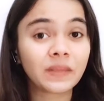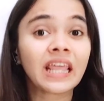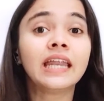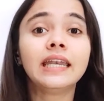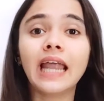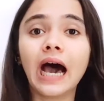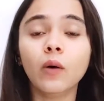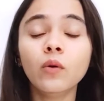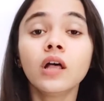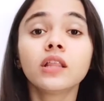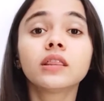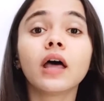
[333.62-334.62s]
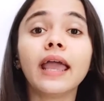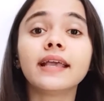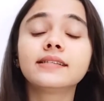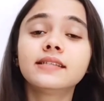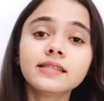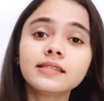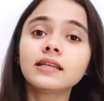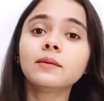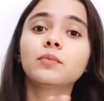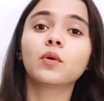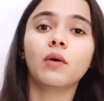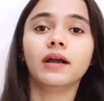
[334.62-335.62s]
Now, the existing
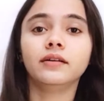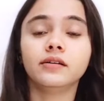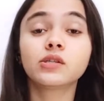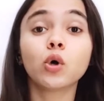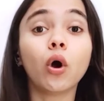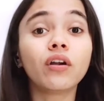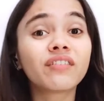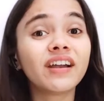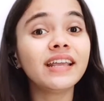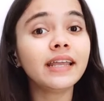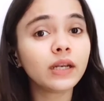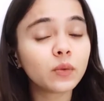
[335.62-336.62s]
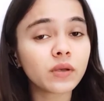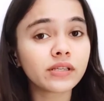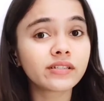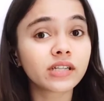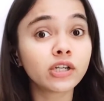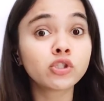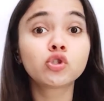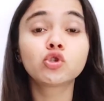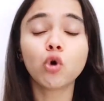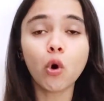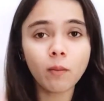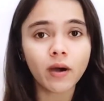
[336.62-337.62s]
providers already invested
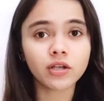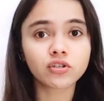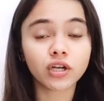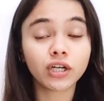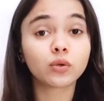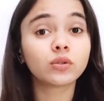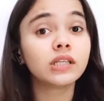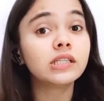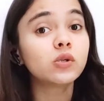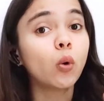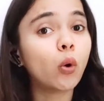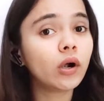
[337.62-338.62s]
so much into this old